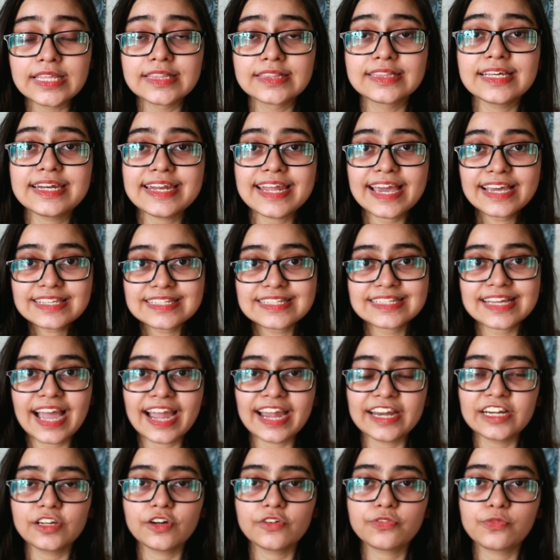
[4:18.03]
The next
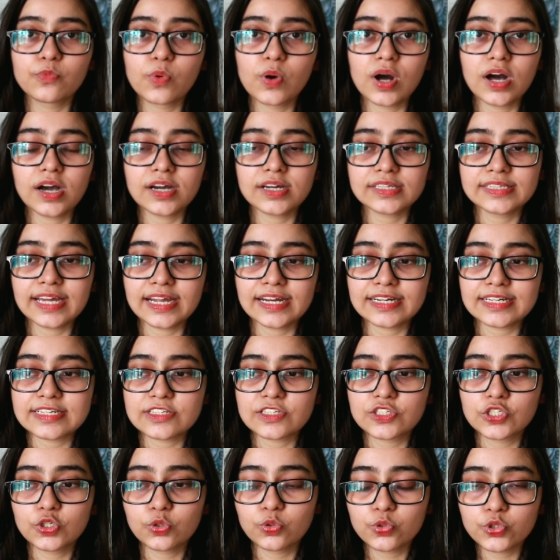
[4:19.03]
kind of work that
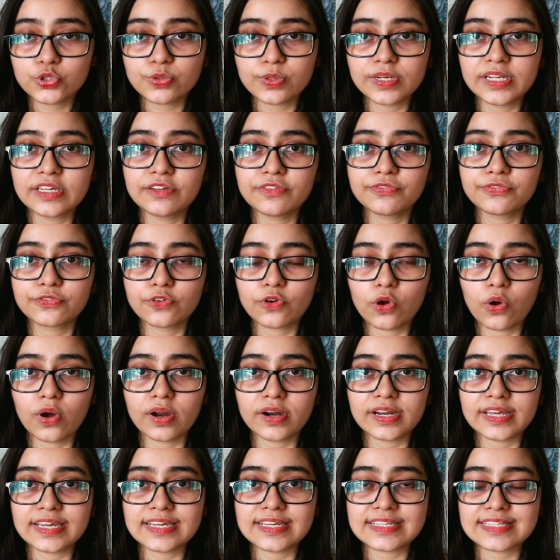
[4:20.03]
is usually
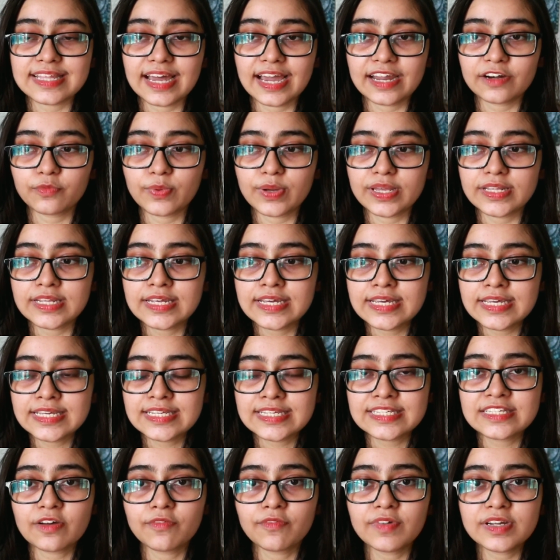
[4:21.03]
fraud is that when
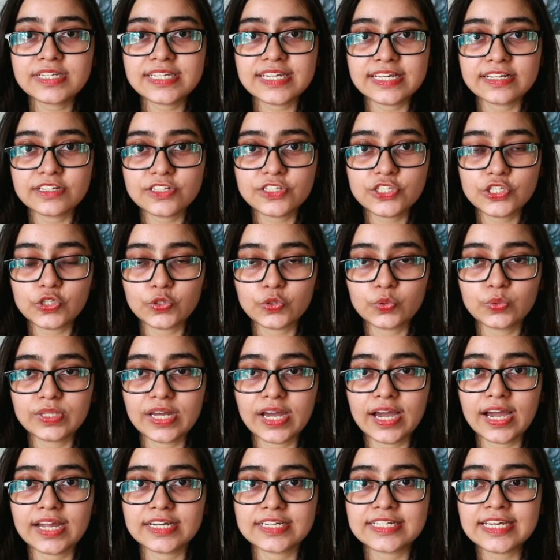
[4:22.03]
someone tells you
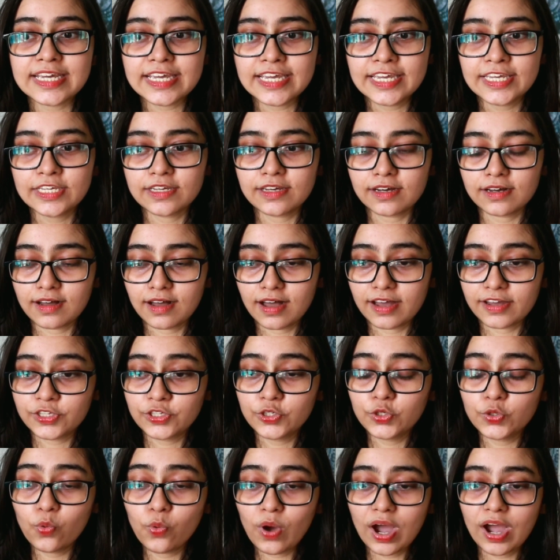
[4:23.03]
that
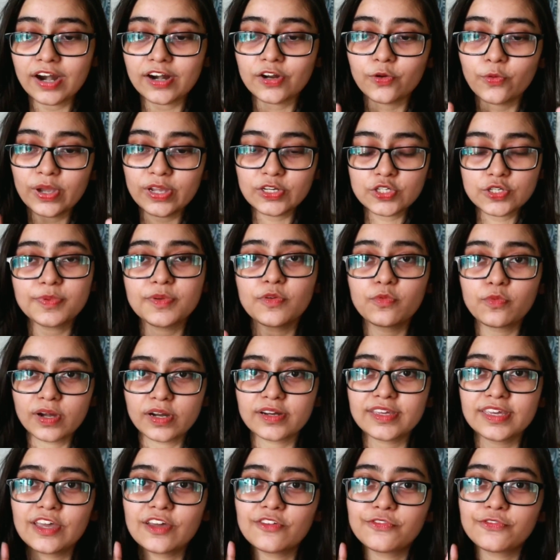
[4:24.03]
you are going to be
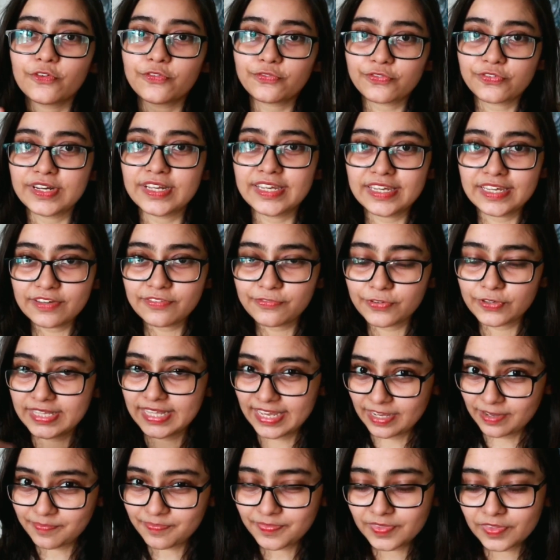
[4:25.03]
working for free for
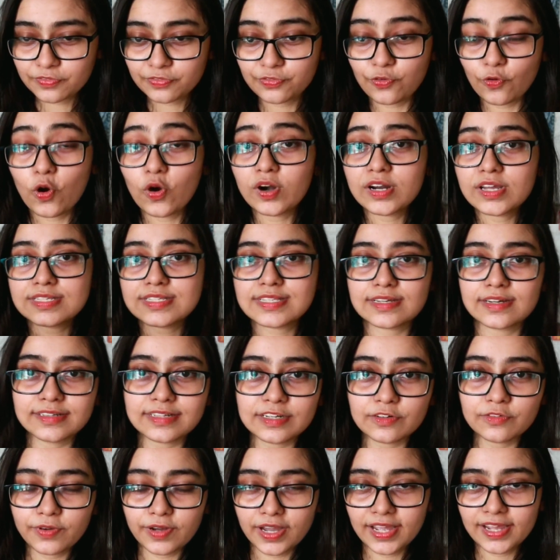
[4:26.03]
them for a
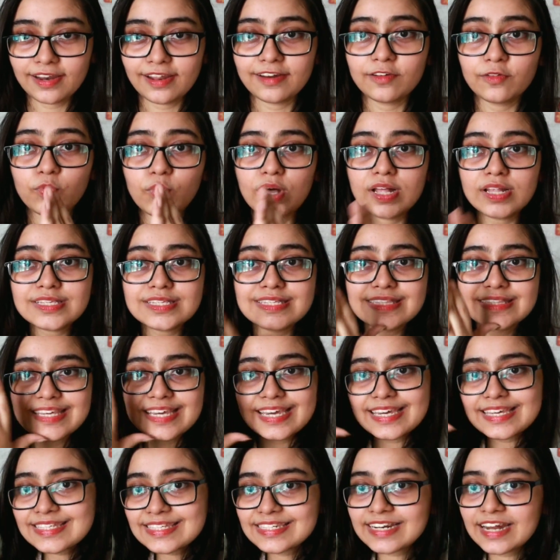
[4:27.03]
certain while, and once
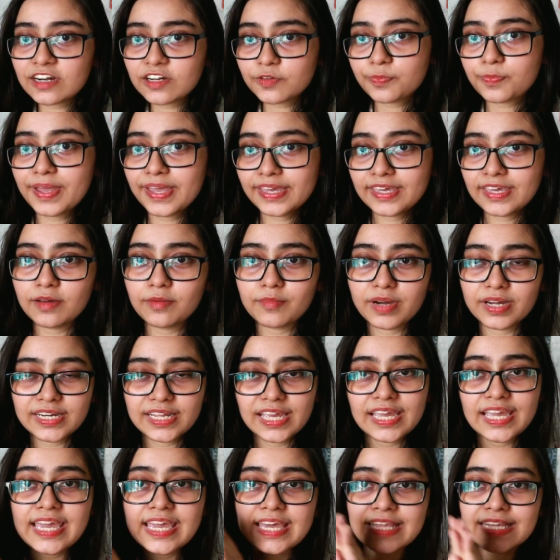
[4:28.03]
they start making
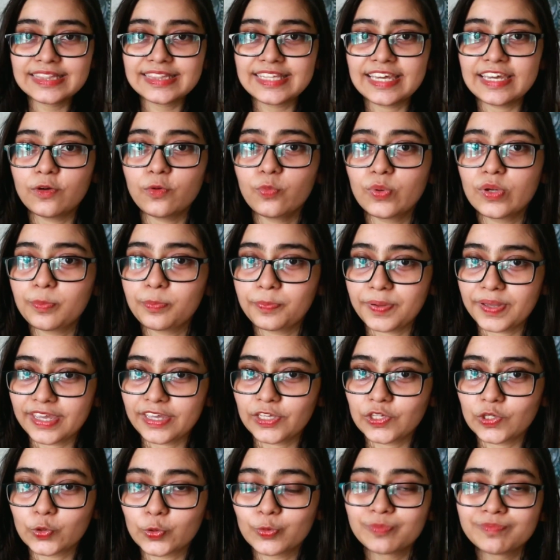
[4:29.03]
money, they will pay
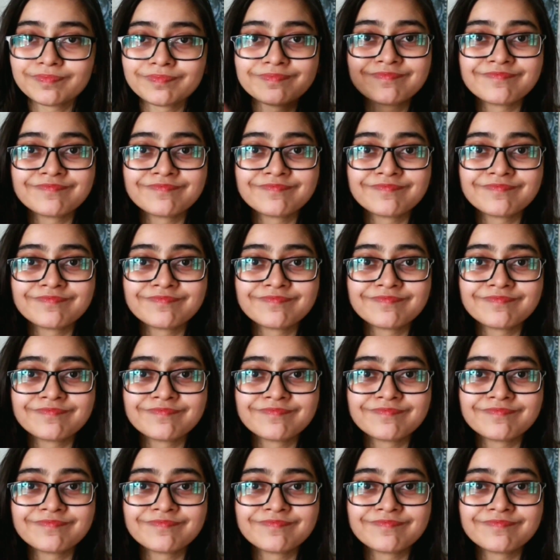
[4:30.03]
you.